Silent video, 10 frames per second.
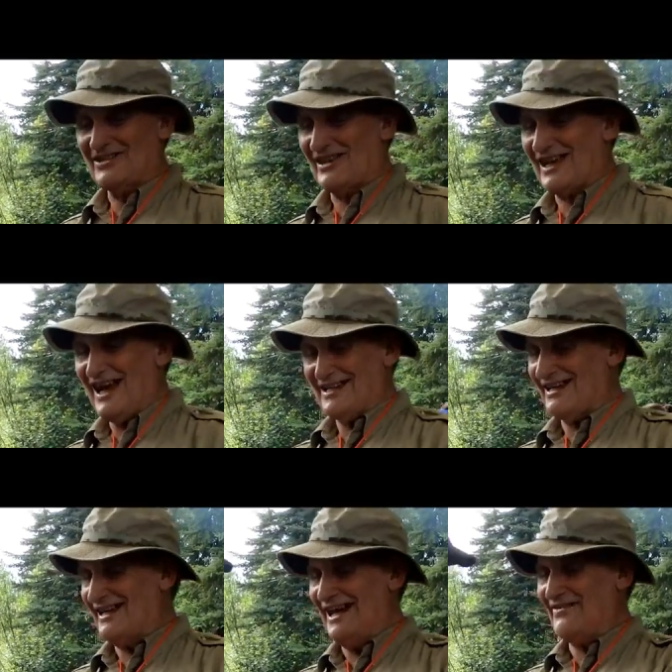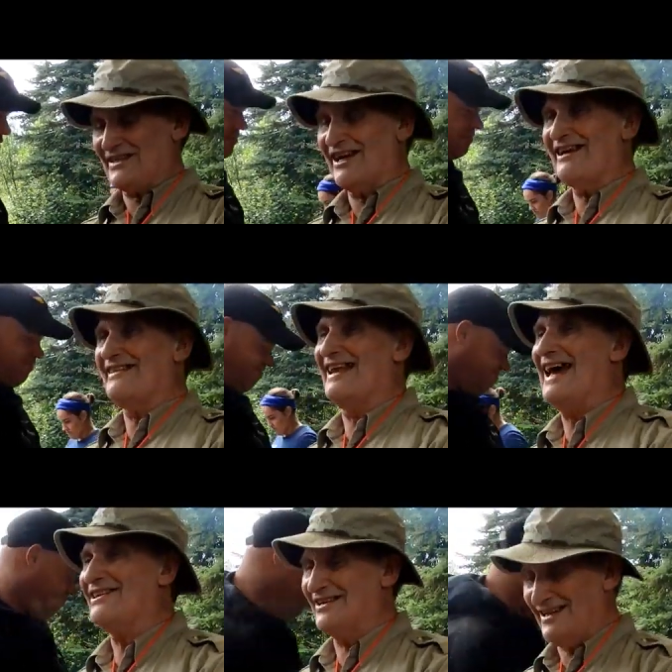so the guy's got a knife, he's got it on the
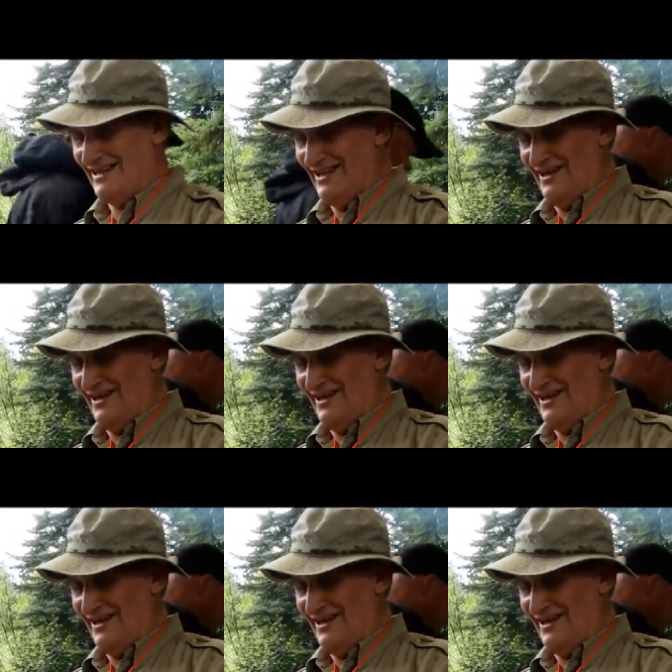lanyard,